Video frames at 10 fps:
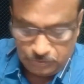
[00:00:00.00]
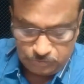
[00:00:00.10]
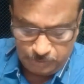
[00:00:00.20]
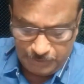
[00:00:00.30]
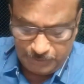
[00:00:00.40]

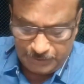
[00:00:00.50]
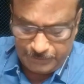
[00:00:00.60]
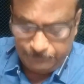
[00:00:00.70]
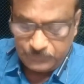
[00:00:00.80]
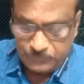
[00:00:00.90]

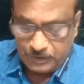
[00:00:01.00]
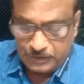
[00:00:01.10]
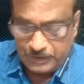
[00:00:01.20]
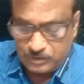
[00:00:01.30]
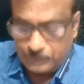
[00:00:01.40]
Similarly, in
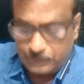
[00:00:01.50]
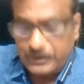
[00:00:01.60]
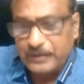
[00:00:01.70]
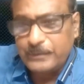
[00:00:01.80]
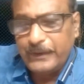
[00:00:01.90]
case of
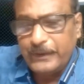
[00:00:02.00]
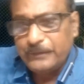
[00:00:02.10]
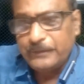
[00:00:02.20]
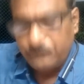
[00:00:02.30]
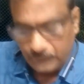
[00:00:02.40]
deathbed
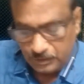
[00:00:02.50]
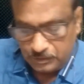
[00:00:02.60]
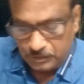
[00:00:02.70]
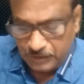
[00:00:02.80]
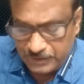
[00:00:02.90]

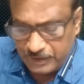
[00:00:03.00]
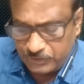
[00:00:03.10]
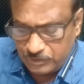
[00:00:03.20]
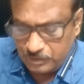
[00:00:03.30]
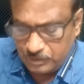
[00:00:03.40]

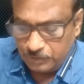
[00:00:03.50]
transaction,